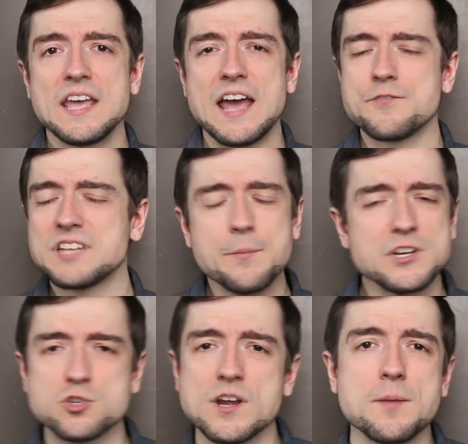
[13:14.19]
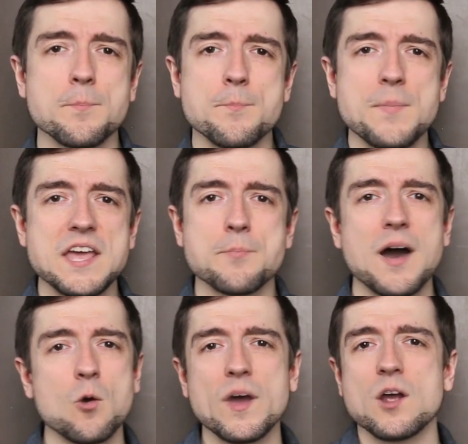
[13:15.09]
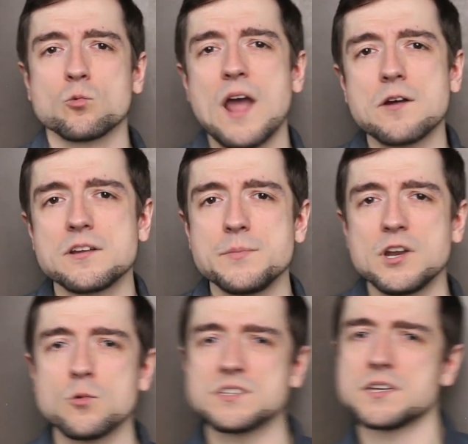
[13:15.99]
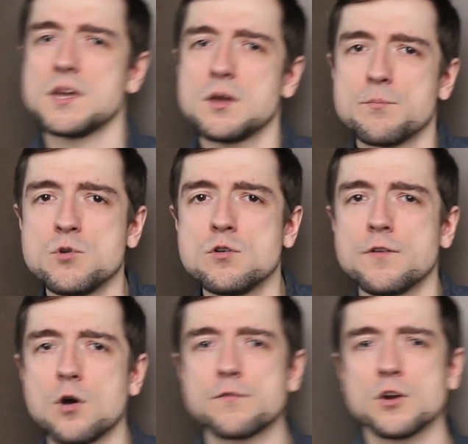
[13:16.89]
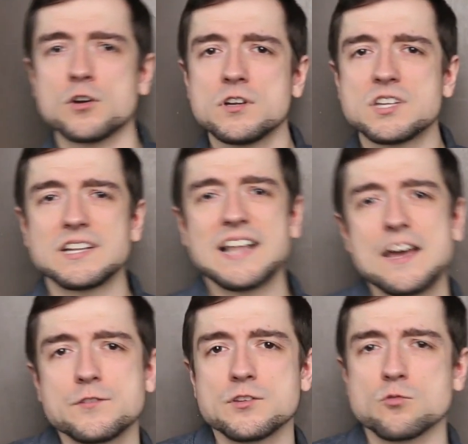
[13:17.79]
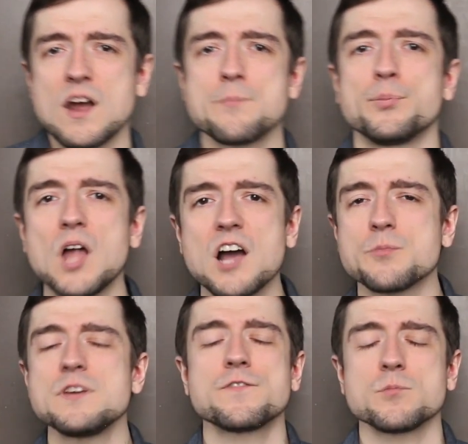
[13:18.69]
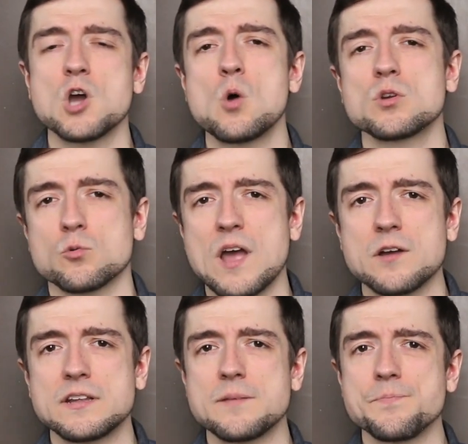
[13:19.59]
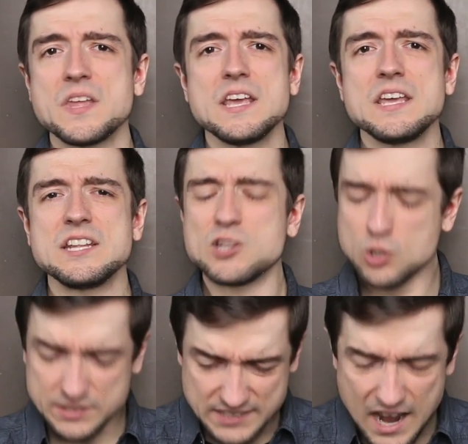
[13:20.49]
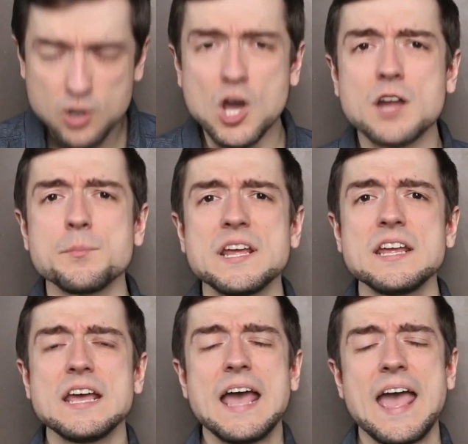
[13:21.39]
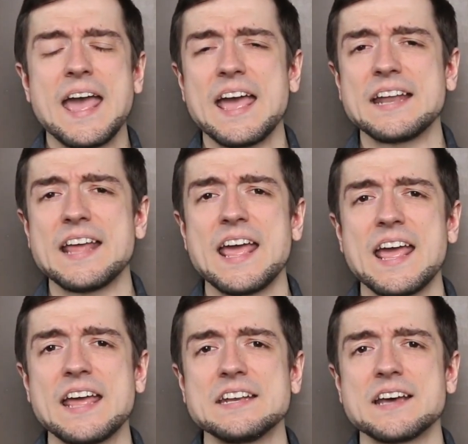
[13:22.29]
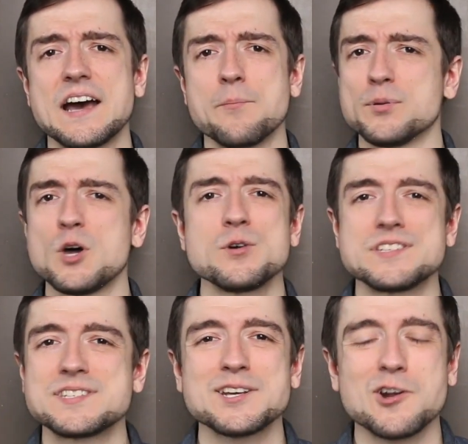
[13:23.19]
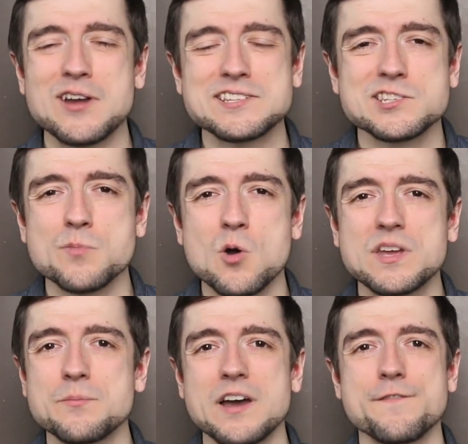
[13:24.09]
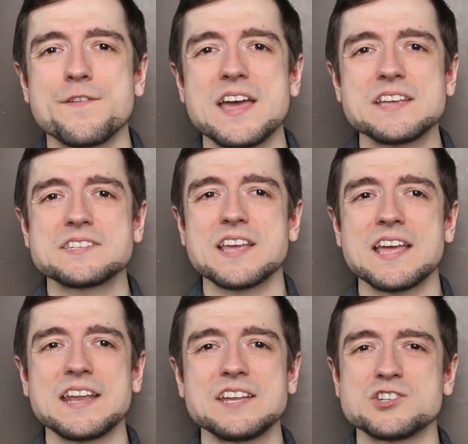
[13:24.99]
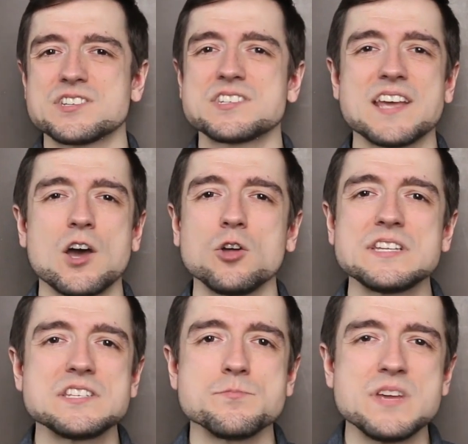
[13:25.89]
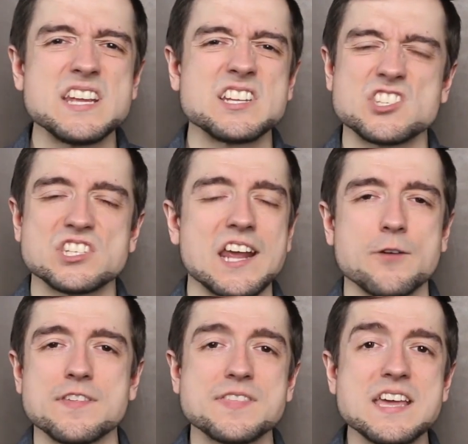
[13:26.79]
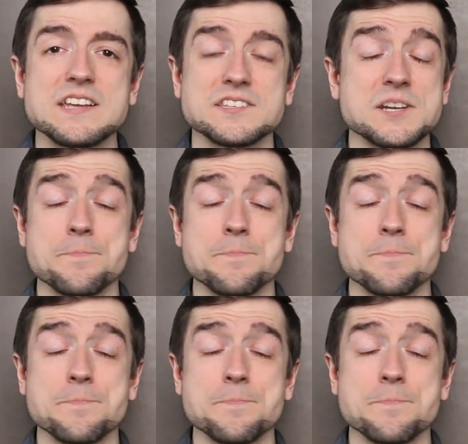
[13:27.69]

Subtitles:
Every time I tried to make my way around him, he'd always move over to the left or the right, block me from going around him. He'd look down on me and blow his cigarette smoke in my face and just say all these mean and scary things.